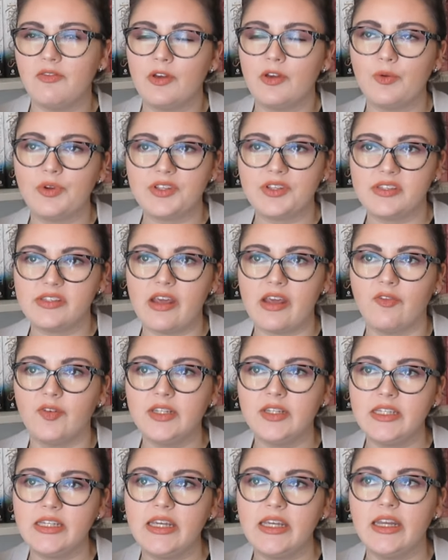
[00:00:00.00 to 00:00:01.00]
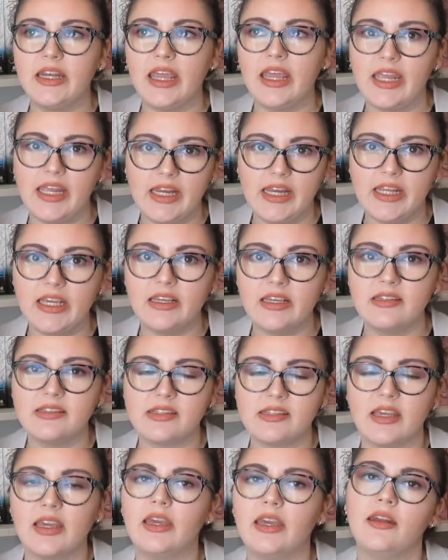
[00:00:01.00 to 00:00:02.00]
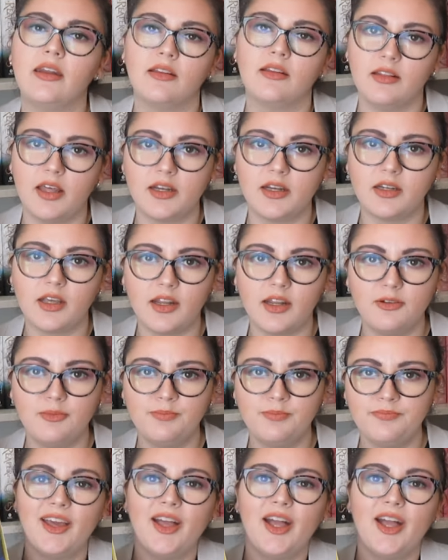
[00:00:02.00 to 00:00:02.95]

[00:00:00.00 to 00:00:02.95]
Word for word: it was 1780s in London.